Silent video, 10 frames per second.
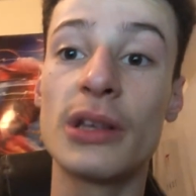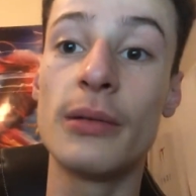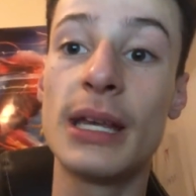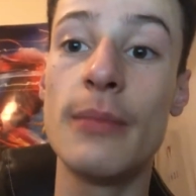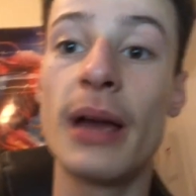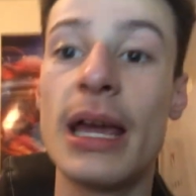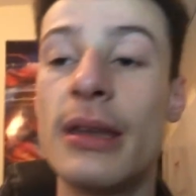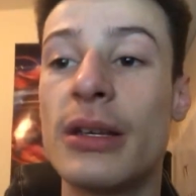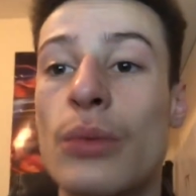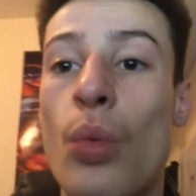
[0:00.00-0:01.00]
It's gonna keep my head
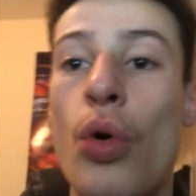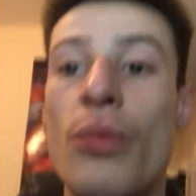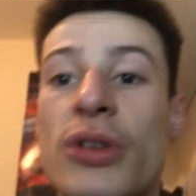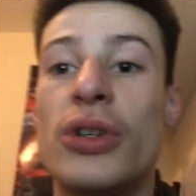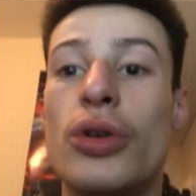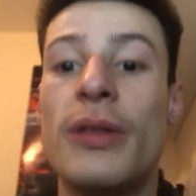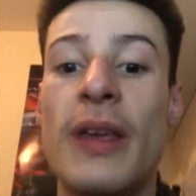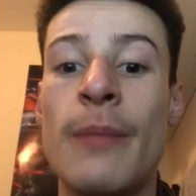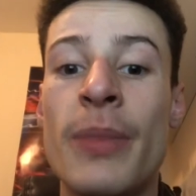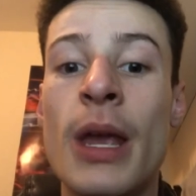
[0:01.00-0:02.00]
nice and warm, which is a good
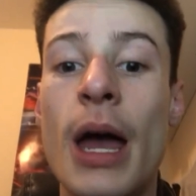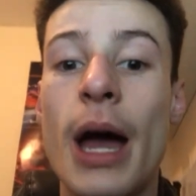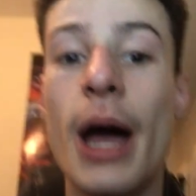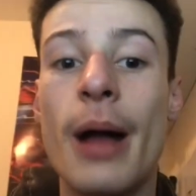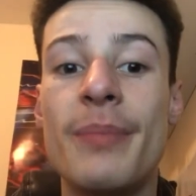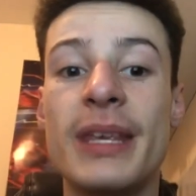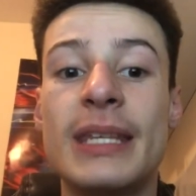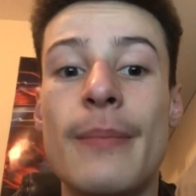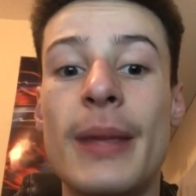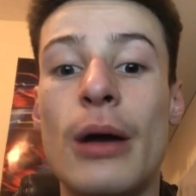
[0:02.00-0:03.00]
thing. Um, he
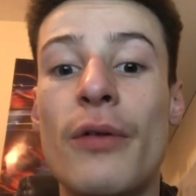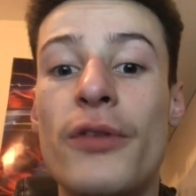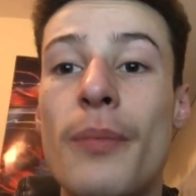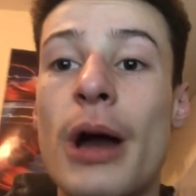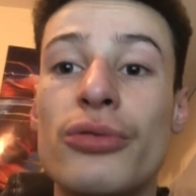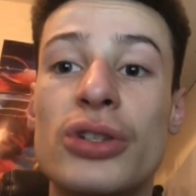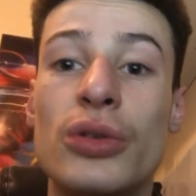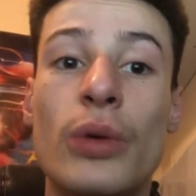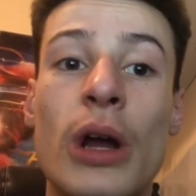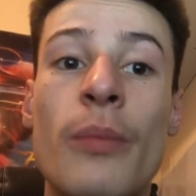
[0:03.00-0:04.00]
sent me out a few pouches as
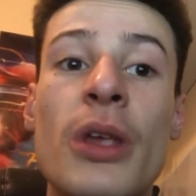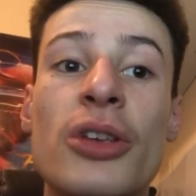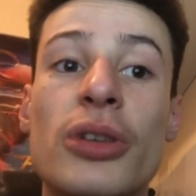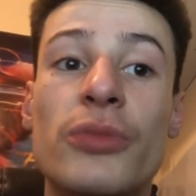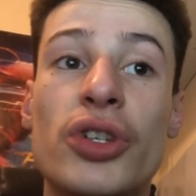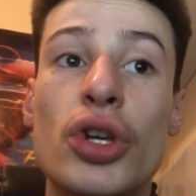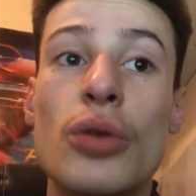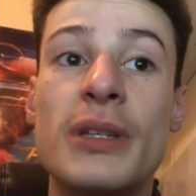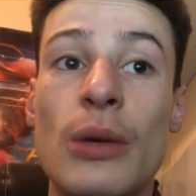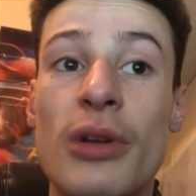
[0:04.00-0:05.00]
well, some
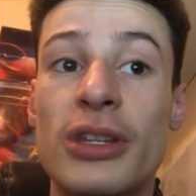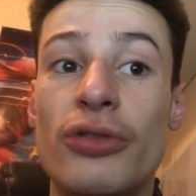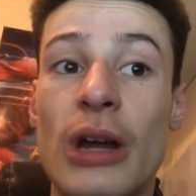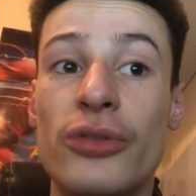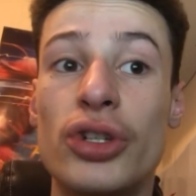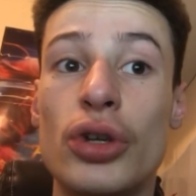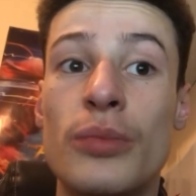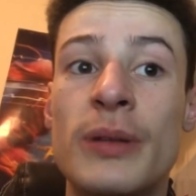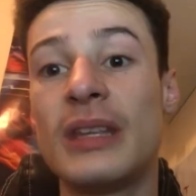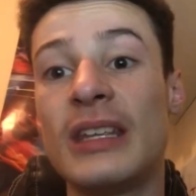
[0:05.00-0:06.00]
tubes, because I wanted to try out
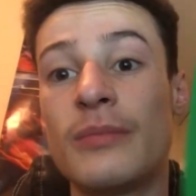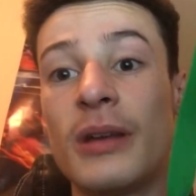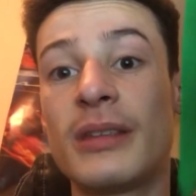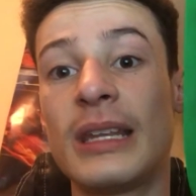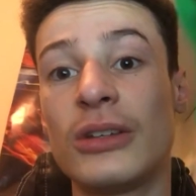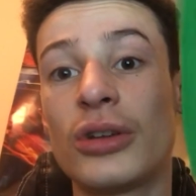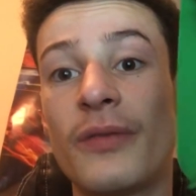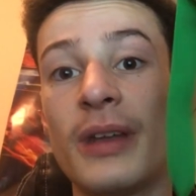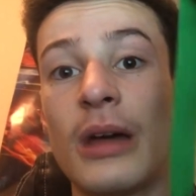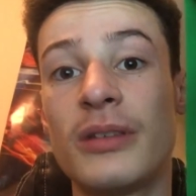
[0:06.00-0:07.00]
tubes. This is my slingshot
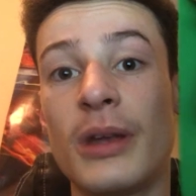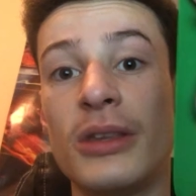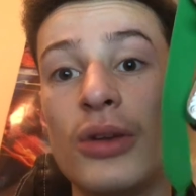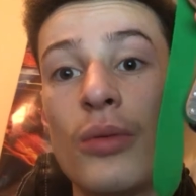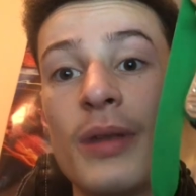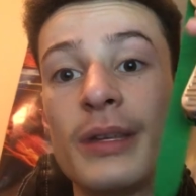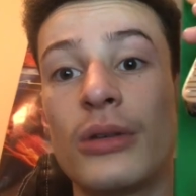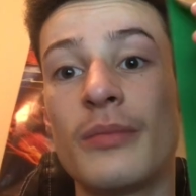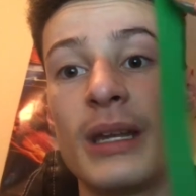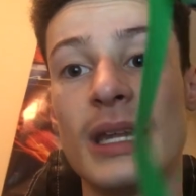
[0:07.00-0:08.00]
for now. This new one. This is gonna
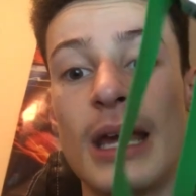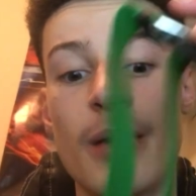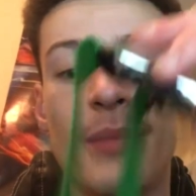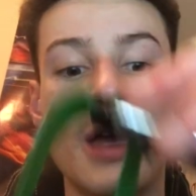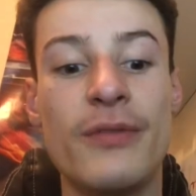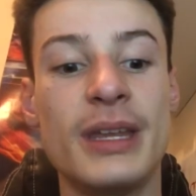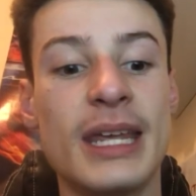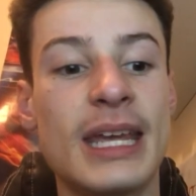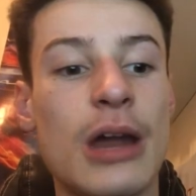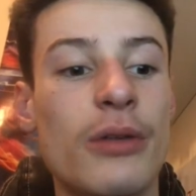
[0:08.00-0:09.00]
be my um, everyday
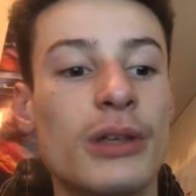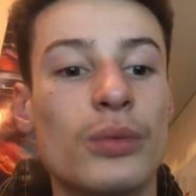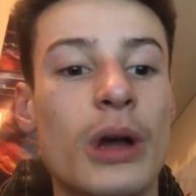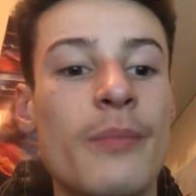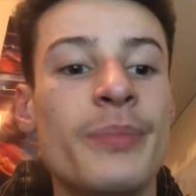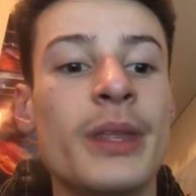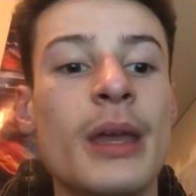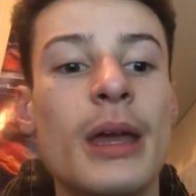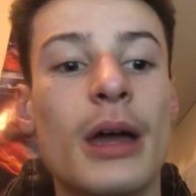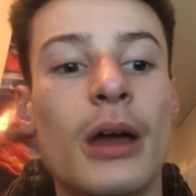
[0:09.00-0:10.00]
carry as well.
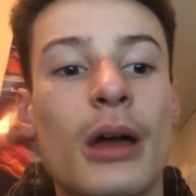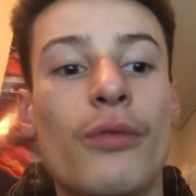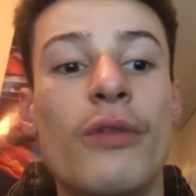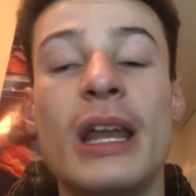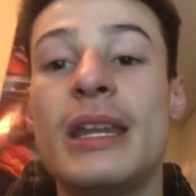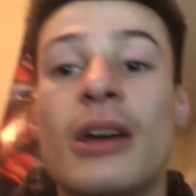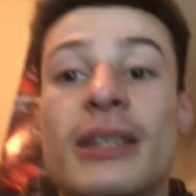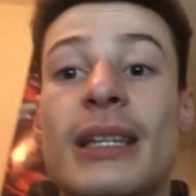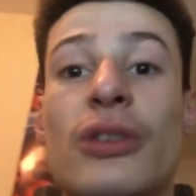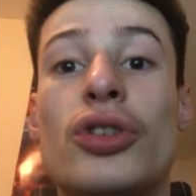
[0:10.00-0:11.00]
Uh, really nice
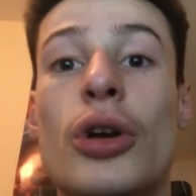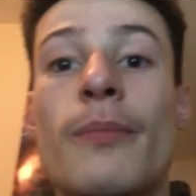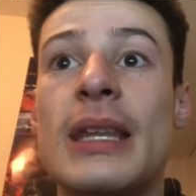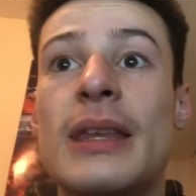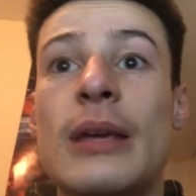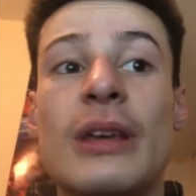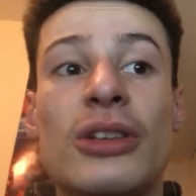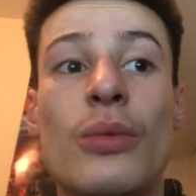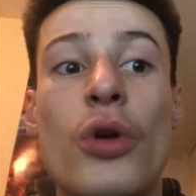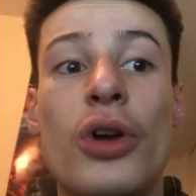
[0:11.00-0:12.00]
slingshot. He said that he was
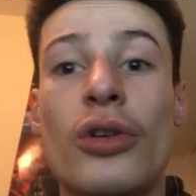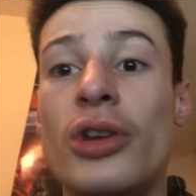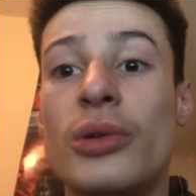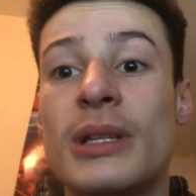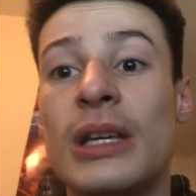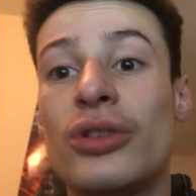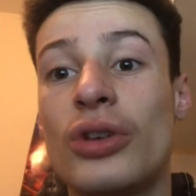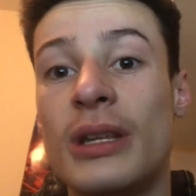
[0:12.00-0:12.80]
actually working on a new slingshot.